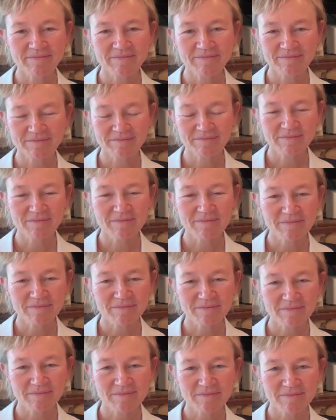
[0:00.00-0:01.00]

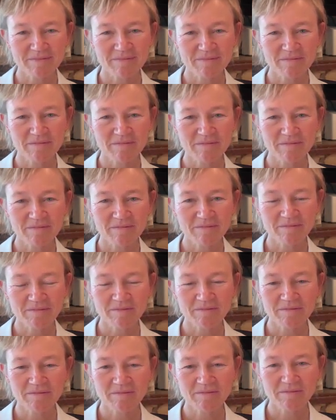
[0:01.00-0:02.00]

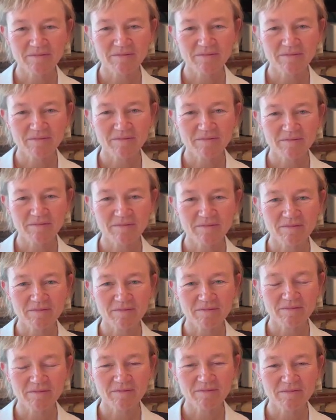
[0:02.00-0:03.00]

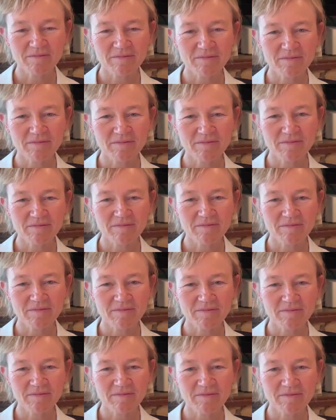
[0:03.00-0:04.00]

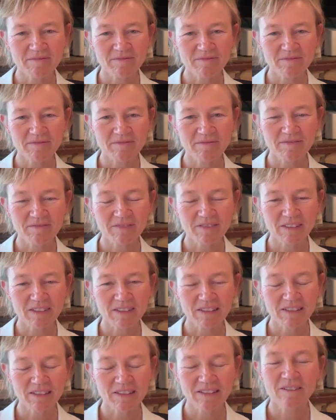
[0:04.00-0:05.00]

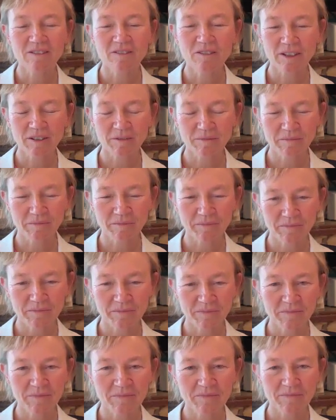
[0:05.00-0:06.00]

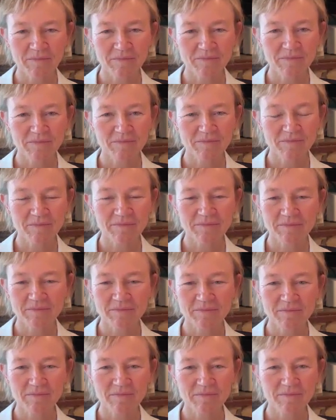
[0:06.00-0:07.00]

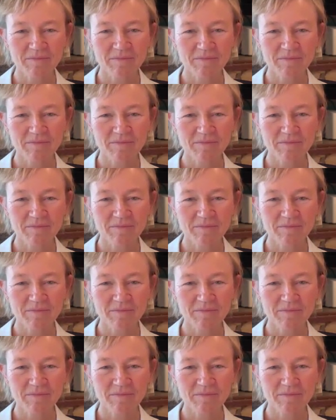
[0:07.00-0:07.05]
(silent)